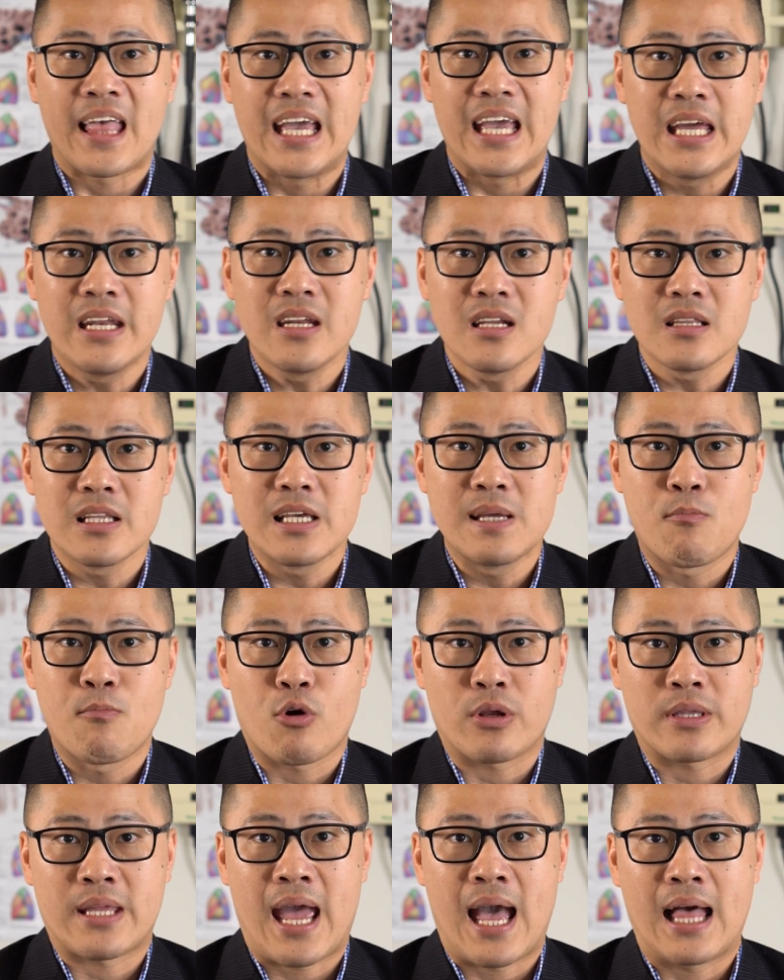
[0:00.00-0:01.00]
Italy
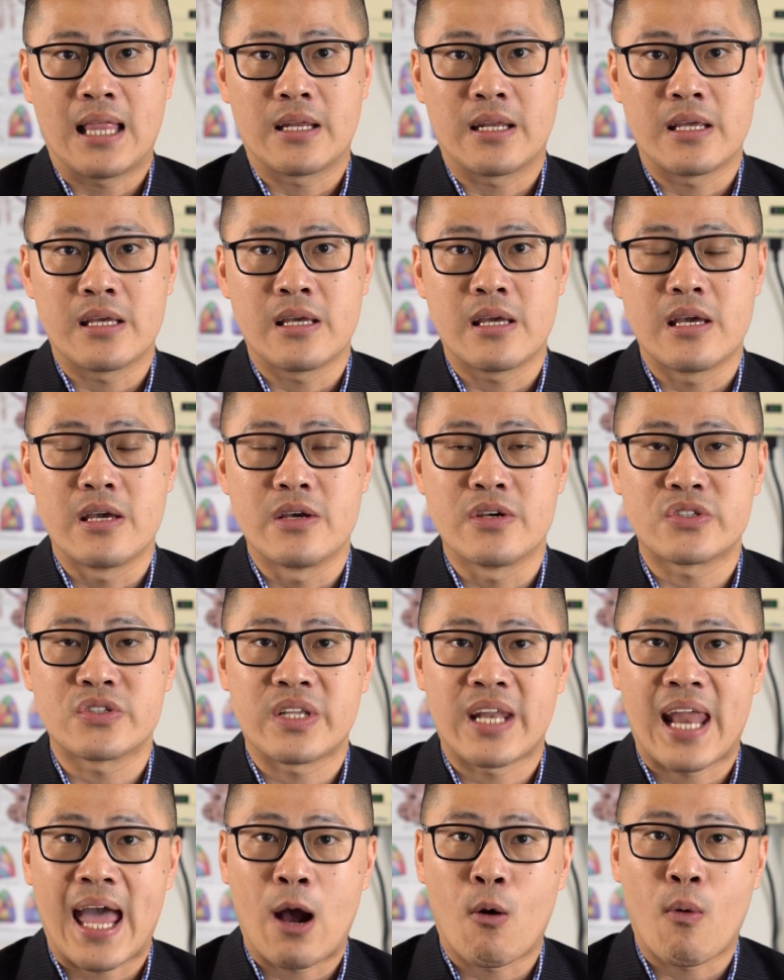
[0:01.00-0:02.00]
mortality is
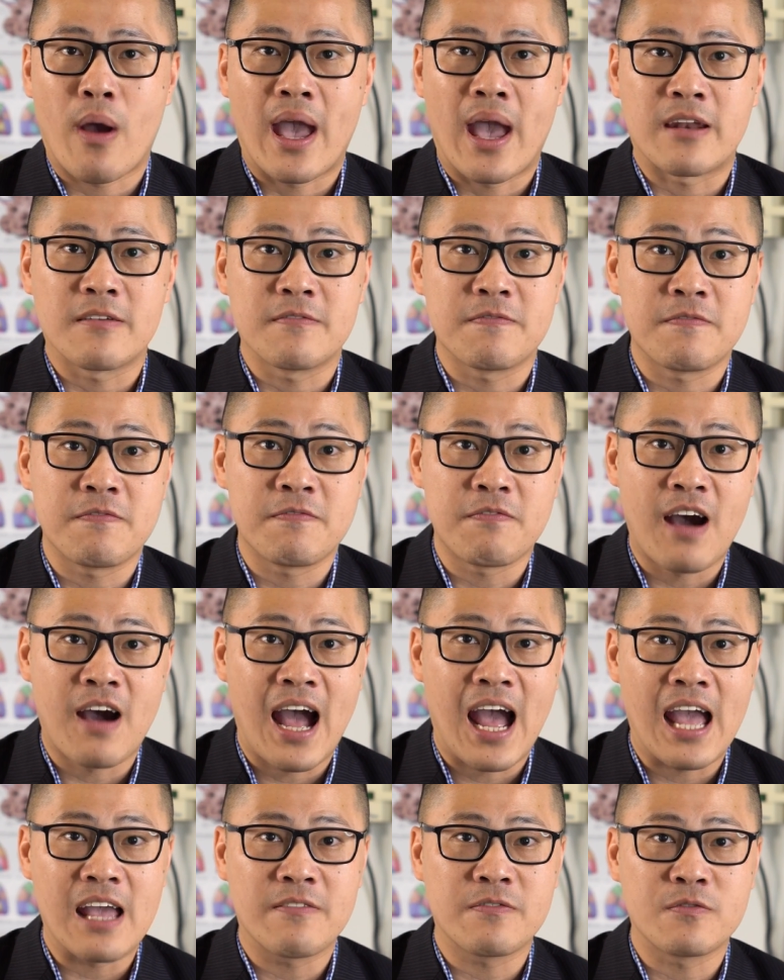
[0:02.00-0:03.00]
now at
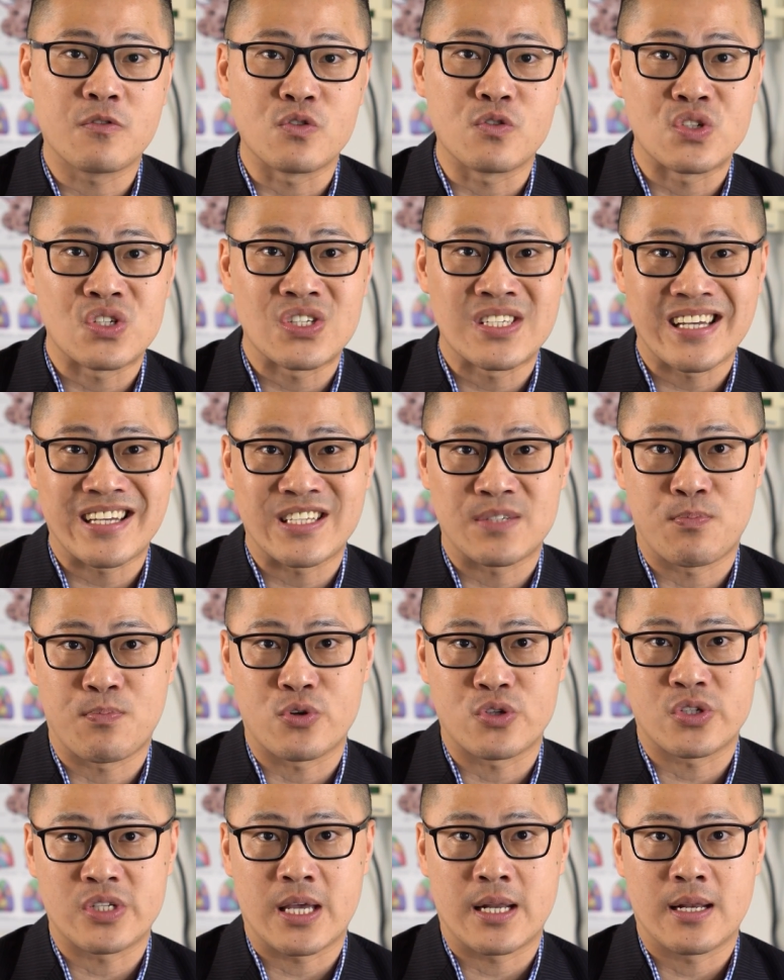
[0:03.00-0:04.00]
5 to
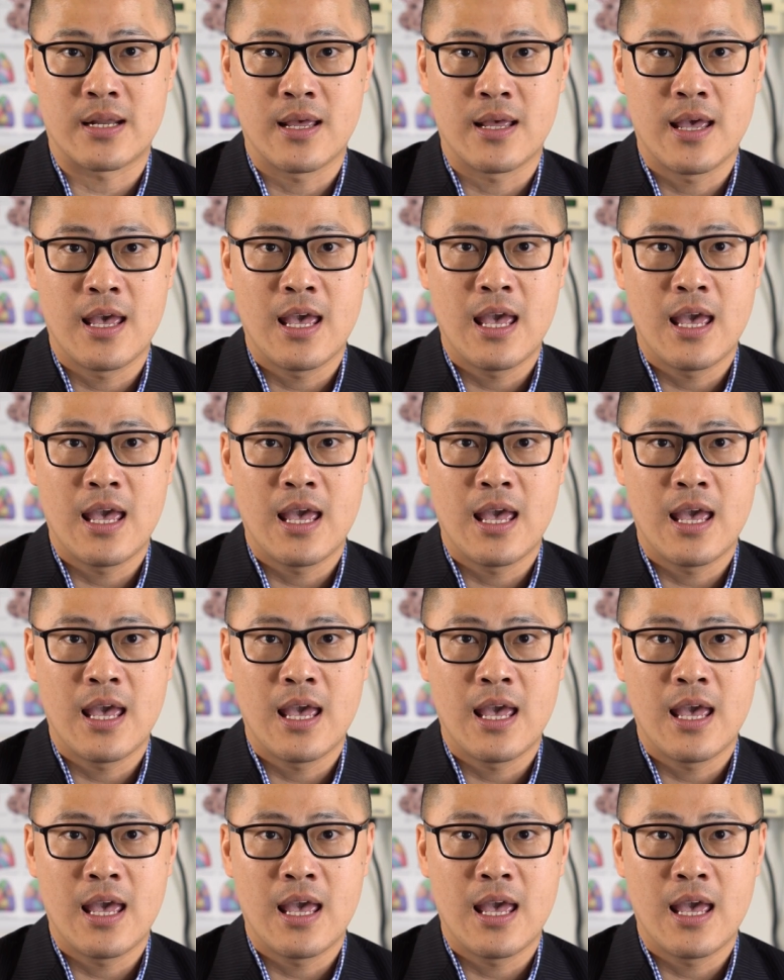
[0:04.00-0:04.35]
6%.